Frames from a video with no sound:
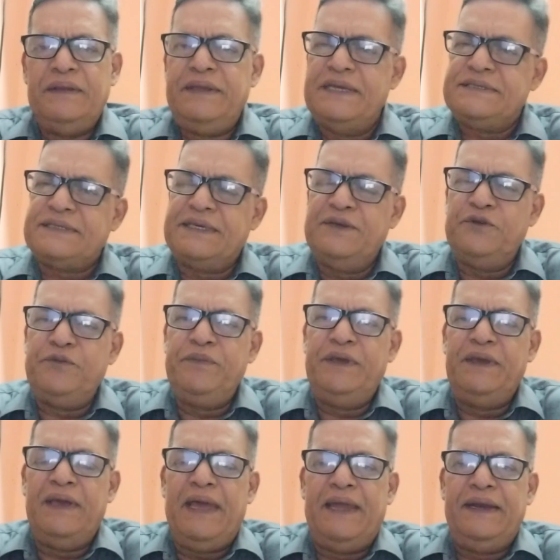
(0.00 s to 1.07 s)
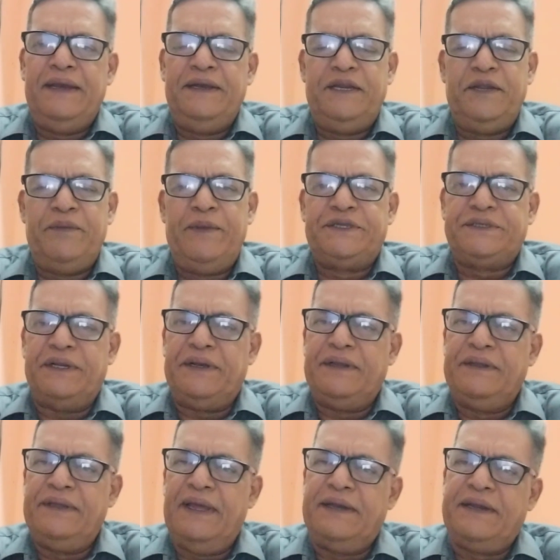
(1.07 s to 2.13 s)
just give me an
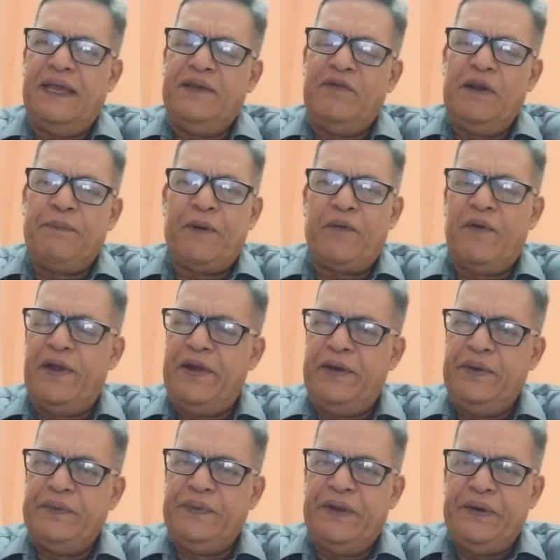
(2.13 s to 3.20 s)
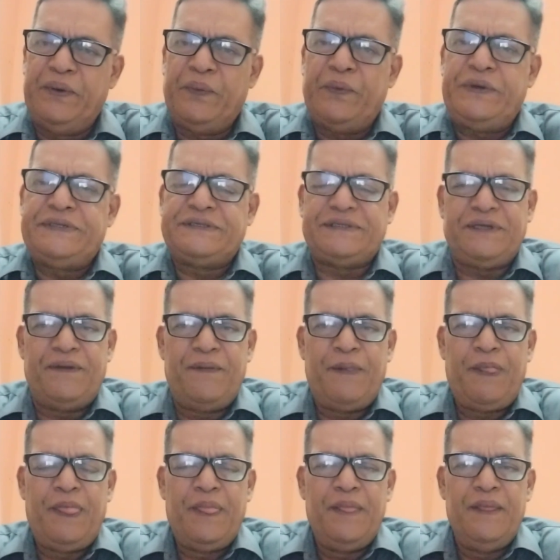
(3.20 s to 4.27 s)
intimation that I will provide you the notes.
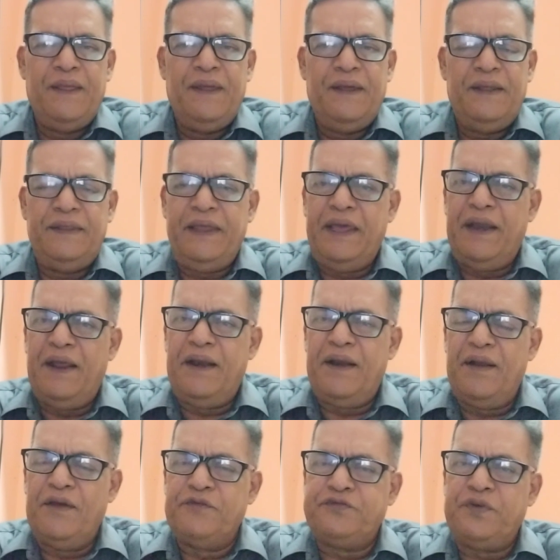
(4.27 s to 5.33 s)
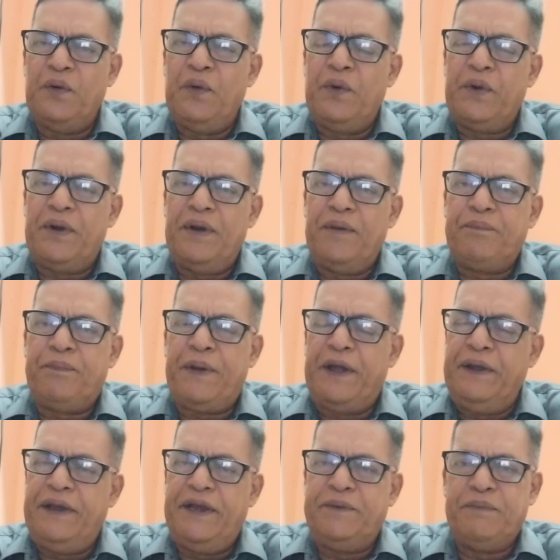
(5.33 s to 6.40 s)
There are 4
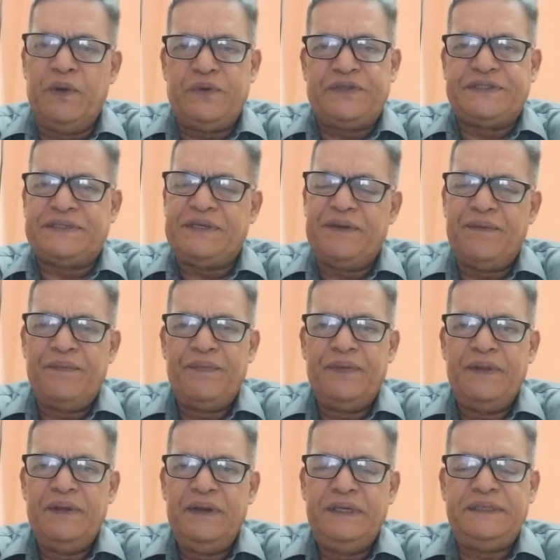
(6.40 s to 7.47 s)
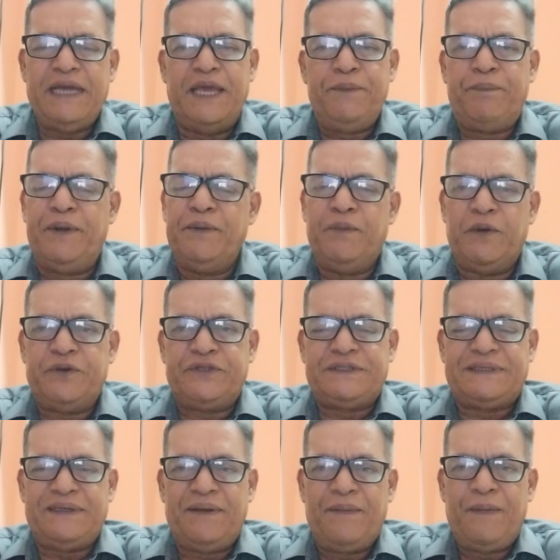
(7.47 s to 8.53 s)
printed books, typed books,
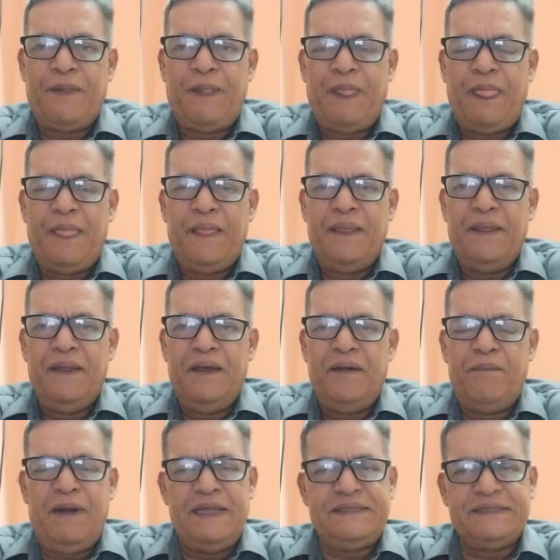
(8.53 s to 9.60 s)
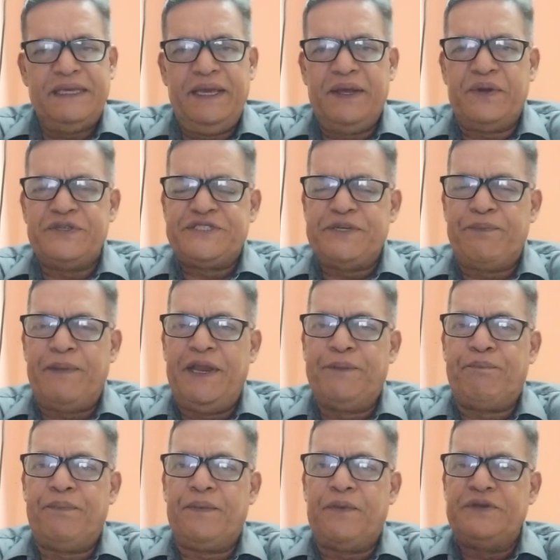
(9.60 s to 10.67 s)
plus a
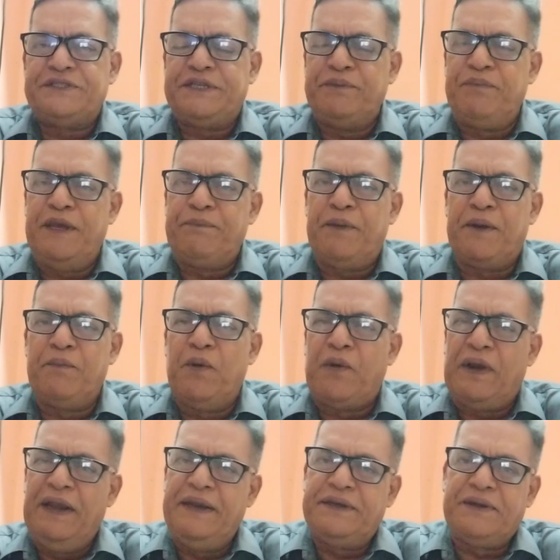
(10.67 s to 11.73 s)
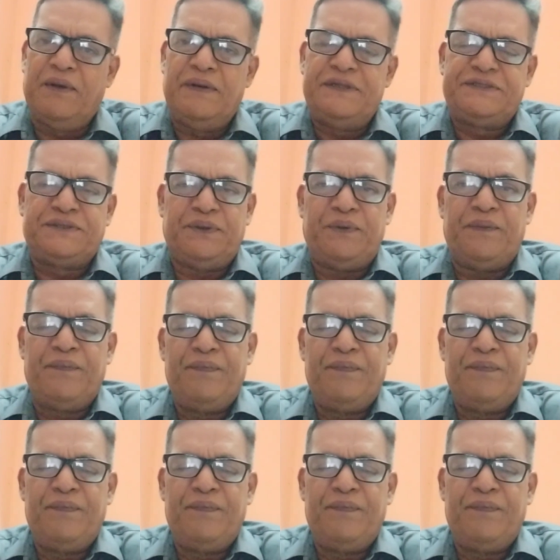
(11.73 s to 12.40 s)
question paper booklet also.